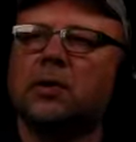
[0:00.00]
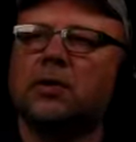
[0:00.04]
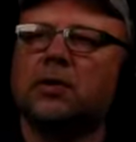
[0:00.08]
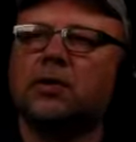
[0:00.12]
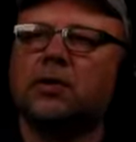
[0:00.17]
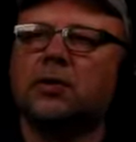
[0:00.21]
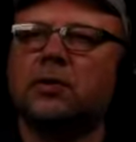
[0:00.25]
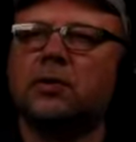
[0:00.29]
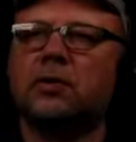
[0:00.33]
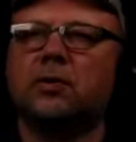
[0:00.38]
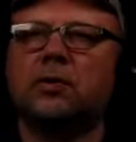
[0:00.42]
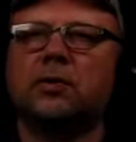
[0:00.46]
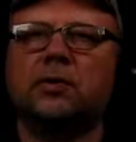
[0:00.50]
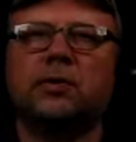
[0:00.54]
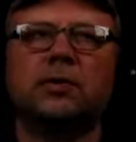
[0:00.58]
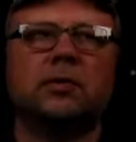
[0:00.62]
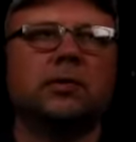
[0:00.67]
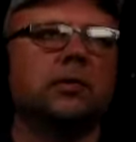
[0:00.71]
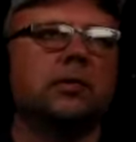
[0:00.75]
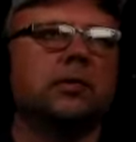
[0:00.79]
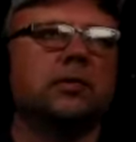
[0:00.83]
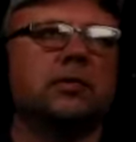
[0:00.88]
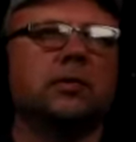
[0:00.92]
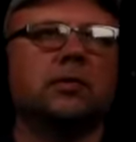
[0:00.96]
So
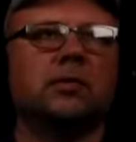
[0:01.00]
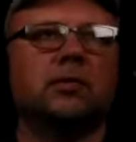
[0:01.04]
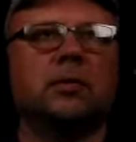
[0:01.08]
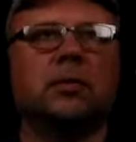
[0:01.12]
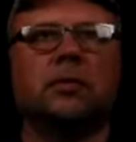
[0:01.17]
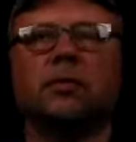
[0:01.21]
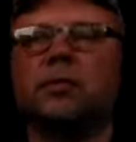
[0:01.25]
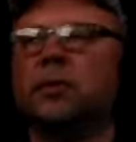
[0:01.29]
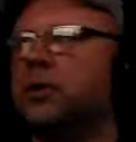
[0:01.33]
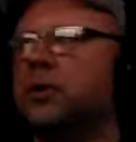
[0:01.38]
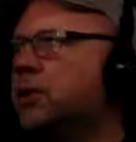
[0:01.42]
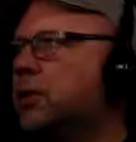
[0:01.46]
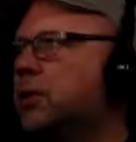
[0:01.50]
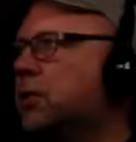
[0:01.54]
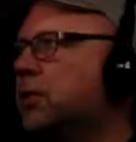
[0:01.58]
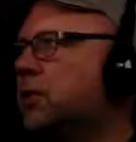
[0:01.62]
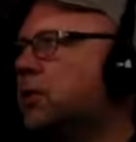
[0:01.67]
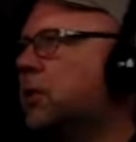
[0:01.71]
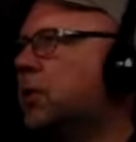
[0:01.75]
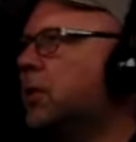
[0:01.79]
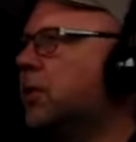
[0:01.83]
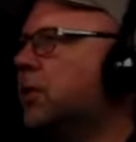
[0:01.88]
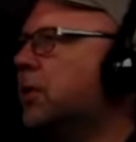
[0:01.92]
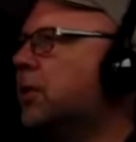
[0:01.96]
what we need to
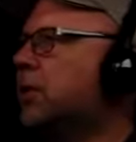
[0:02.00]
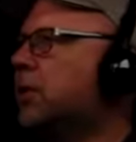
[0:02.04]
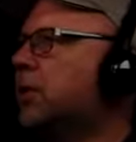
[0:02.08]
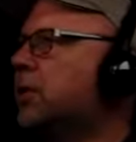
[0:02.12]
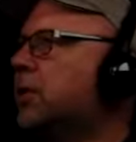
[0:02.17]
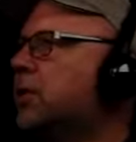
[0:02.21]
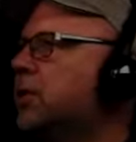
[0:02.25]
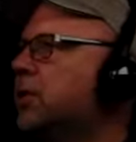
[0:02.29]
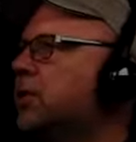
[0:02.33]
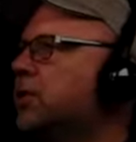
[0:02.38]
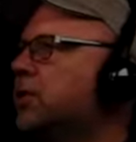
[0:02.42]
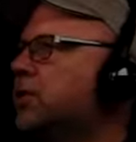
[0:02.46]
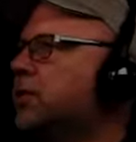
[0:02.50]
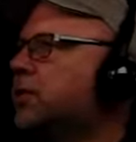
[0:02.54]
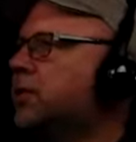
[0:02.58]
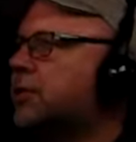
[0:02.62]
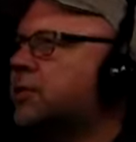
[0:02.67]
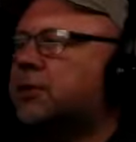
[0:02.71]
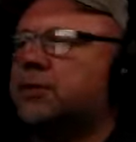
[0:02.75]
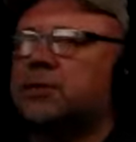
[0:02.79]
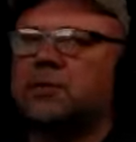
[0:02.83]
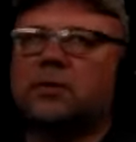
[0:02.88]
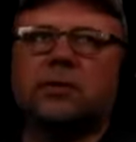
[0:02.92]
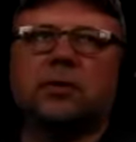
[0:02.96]
know is,
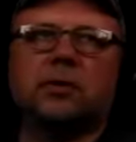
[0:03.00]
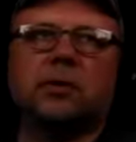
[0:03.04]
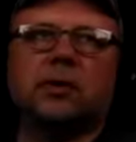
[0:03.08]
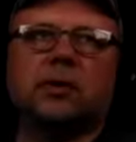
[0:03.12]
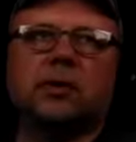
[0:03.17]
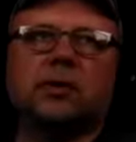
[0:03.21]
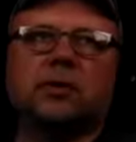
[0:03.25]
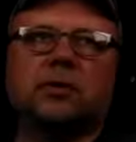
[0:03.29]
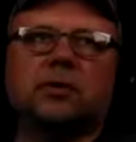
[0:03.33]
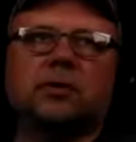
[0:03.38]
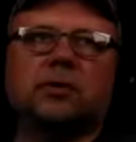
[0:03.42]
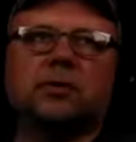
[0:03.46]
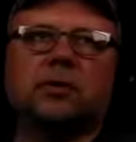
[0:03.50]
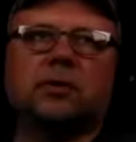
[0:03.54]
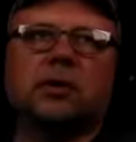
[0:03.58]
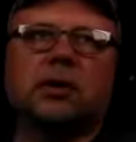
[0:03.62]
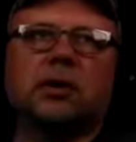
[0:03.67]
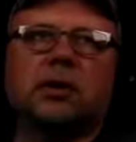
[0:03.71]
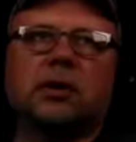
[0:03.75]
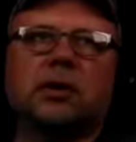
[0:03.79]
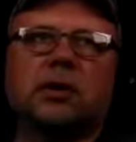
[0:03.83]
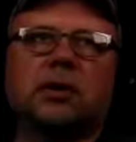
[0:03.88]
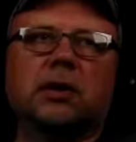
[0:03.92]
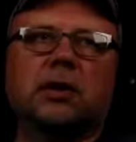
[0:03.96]
first of all, going to
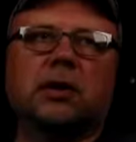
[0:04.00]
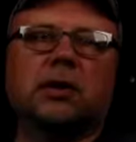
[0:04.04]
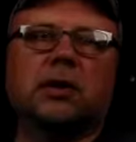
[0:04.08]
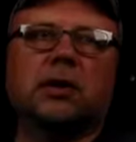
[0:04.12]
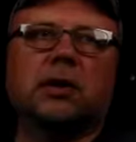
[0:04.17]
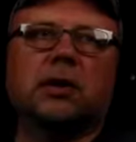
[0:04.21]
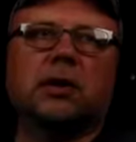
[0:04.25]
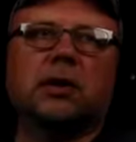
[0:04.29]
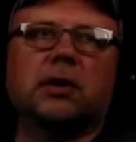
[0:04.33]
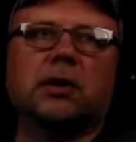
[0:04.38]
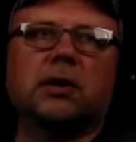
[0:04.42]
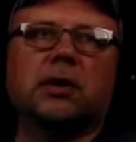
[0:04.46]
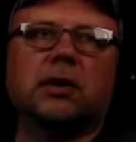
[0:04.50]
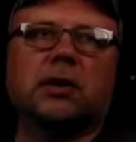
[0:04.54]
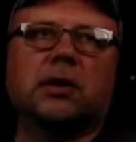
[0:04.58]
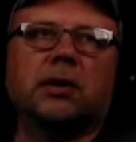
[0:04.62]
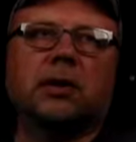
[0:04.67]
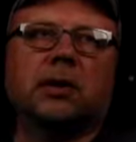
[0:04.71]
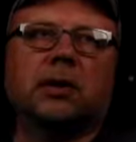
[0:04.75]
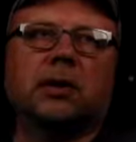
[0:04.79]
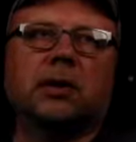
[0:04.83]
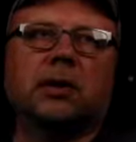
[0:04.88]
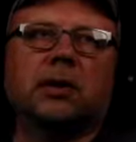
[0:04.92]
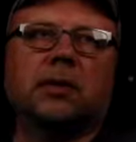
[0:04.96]
uh,
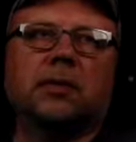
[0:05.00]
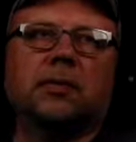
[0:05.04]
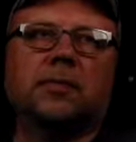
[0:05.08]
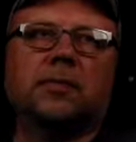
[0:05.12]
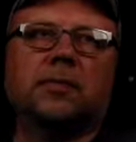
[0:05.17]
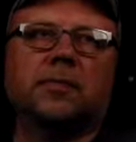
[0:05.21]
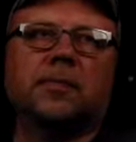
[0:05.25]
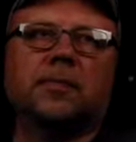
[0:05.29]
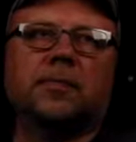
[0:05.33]
um,